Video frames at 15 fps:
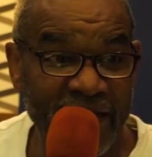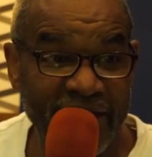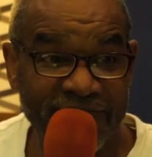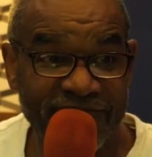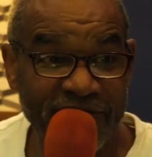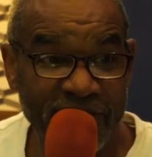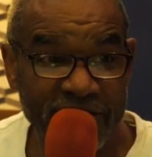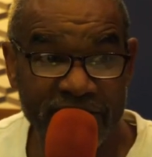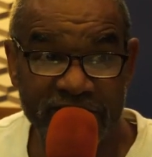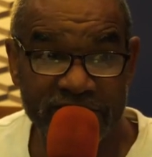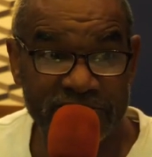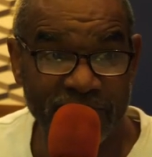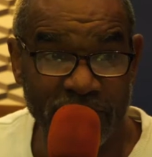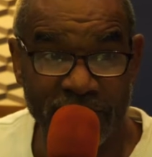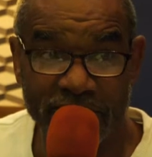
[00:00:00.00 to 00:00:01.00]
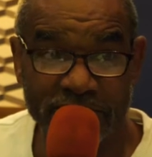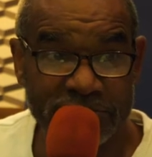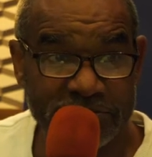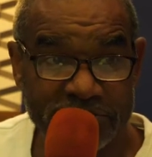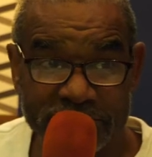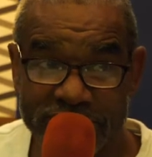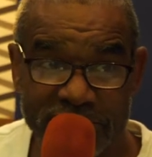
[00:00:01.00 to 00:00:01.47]
he figured this was
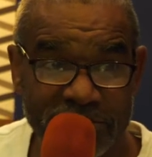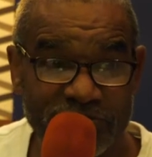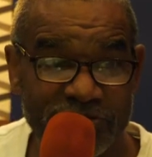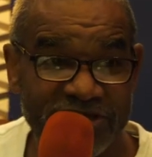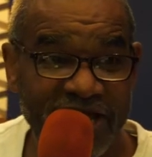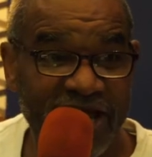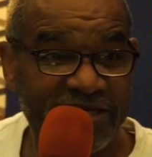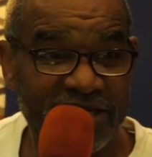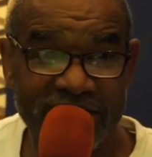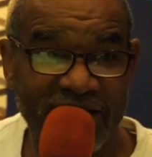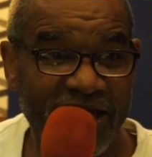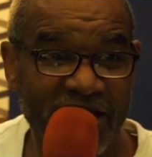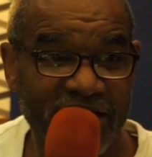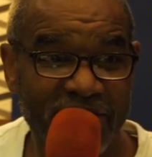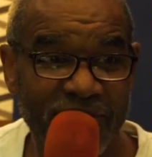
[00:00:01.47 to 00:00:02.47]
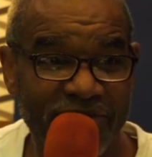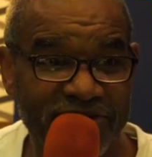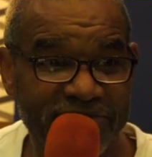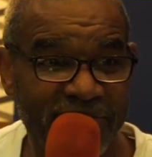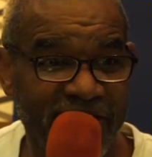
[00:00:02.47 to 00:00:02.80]
this was not the day the Lord has